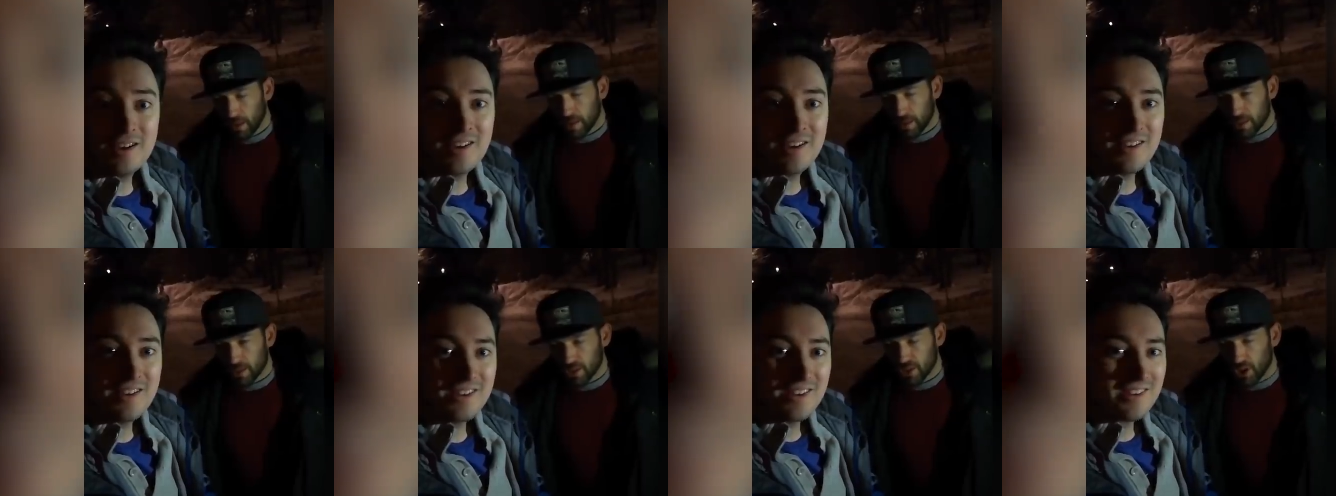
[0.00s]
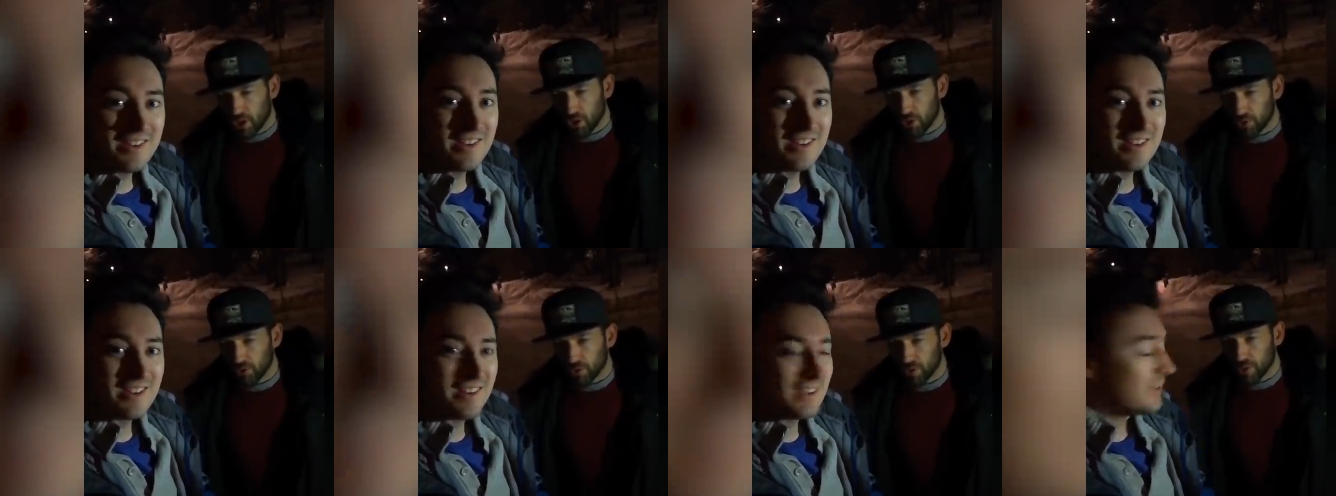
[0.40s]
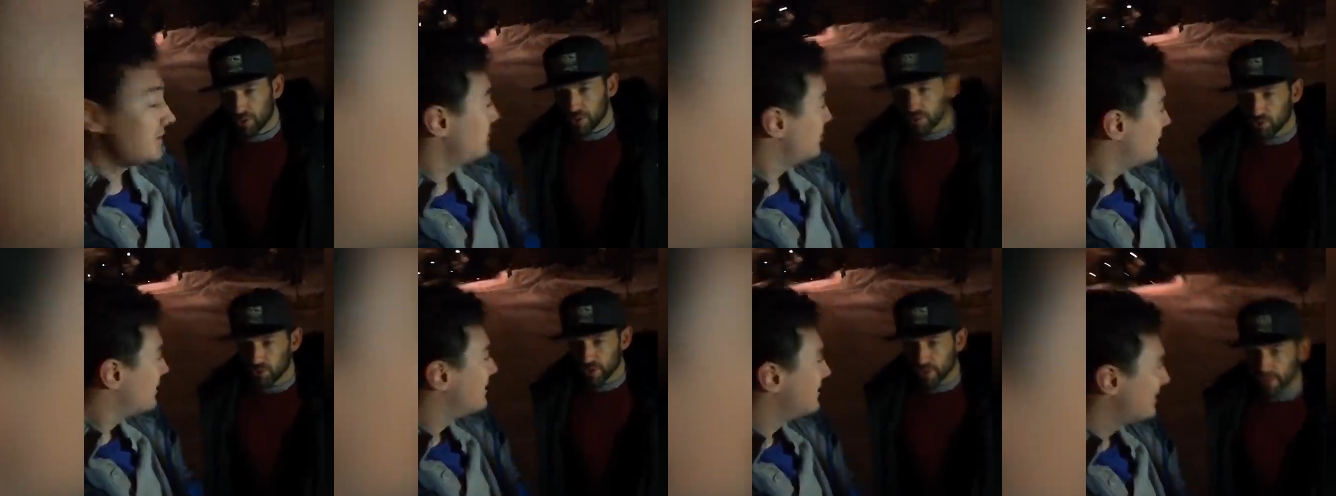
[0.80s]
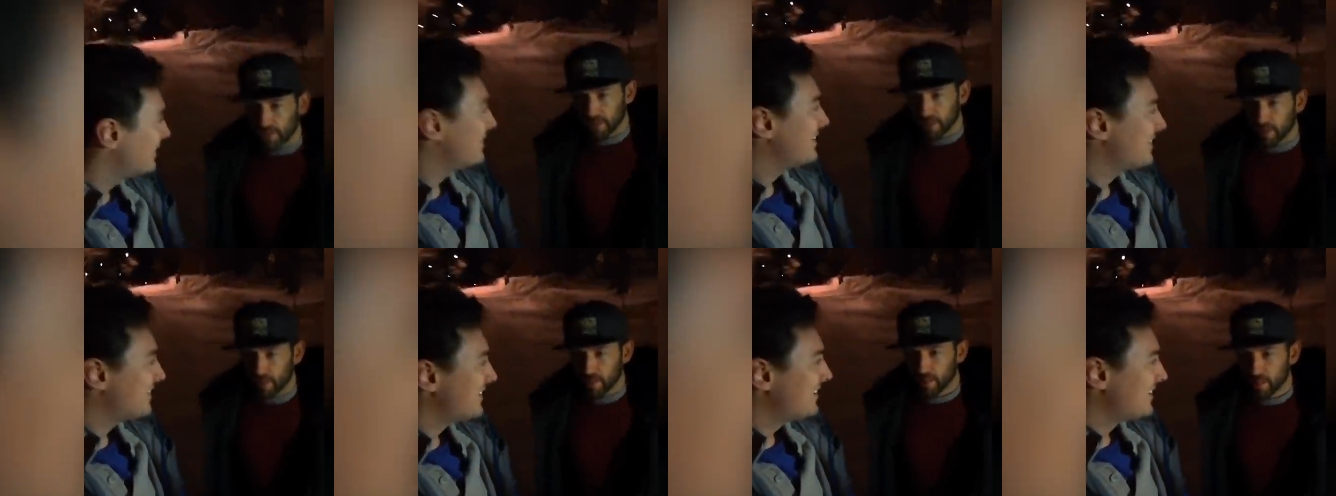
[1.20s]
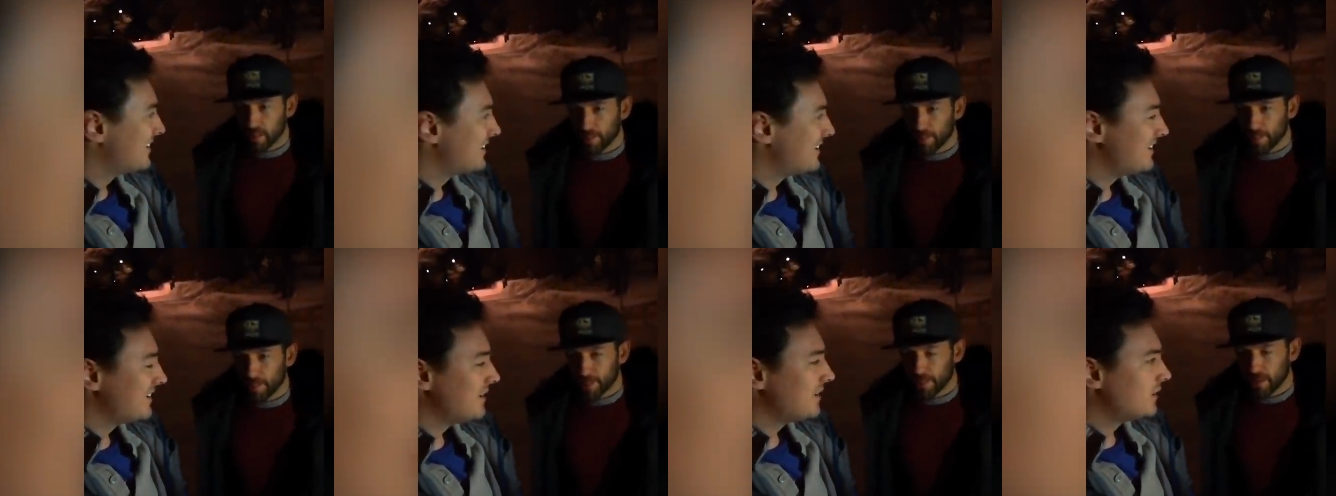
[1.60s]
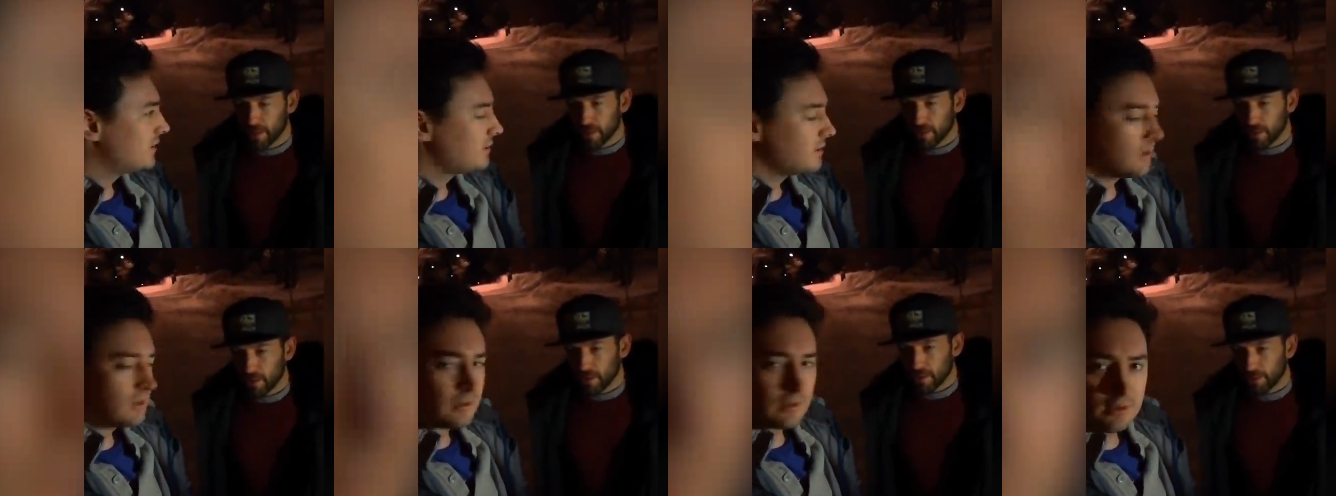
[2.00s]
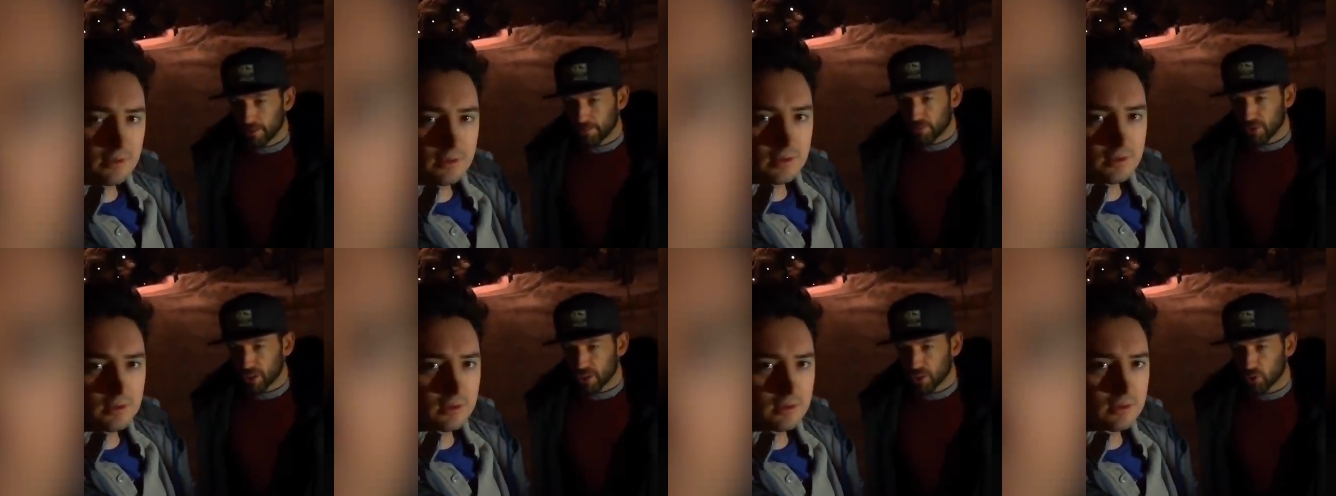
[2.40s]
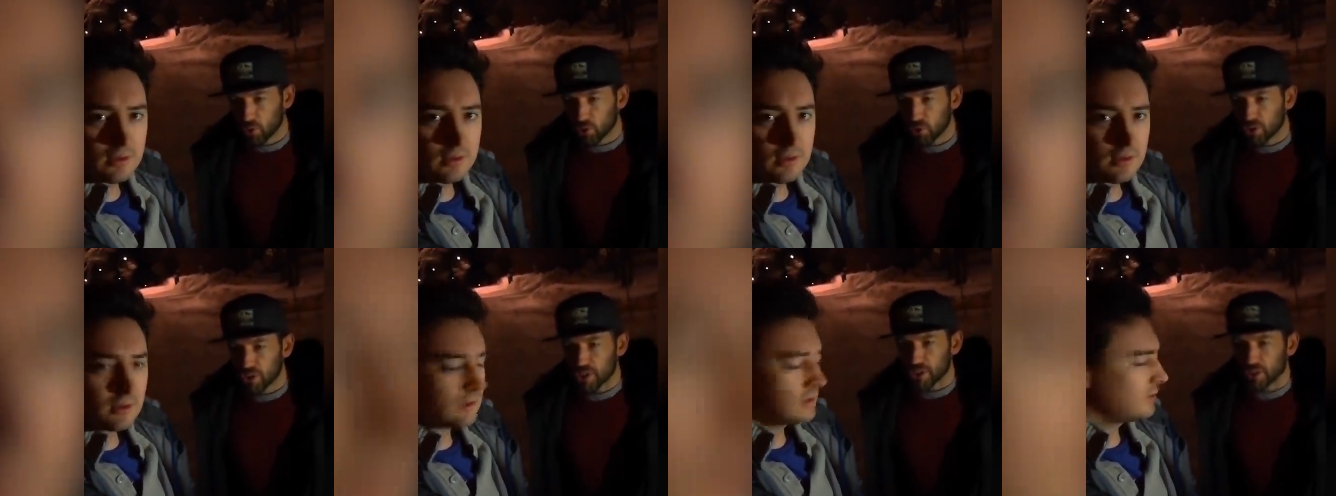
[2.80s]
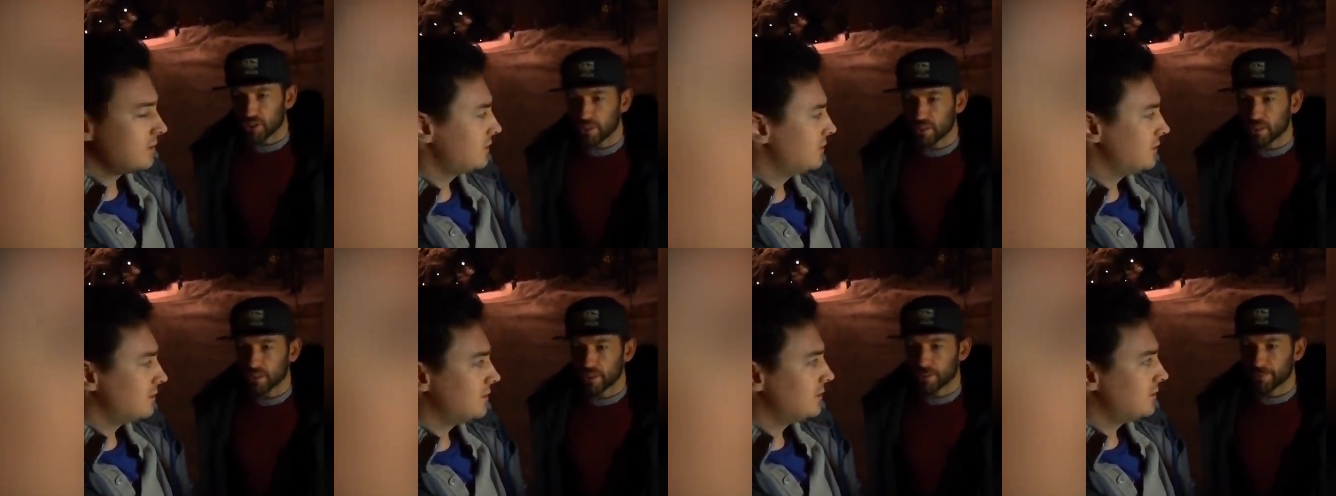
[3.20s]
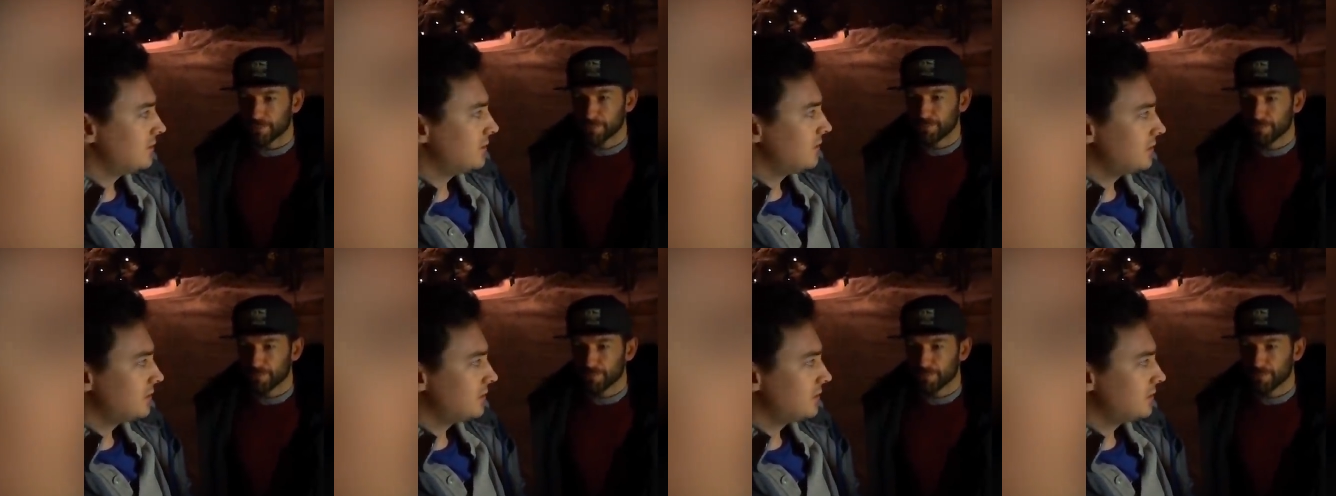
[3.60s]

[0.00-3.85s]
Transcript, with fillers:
Speaker 1: the snow is really, really calls to you, doesn't it?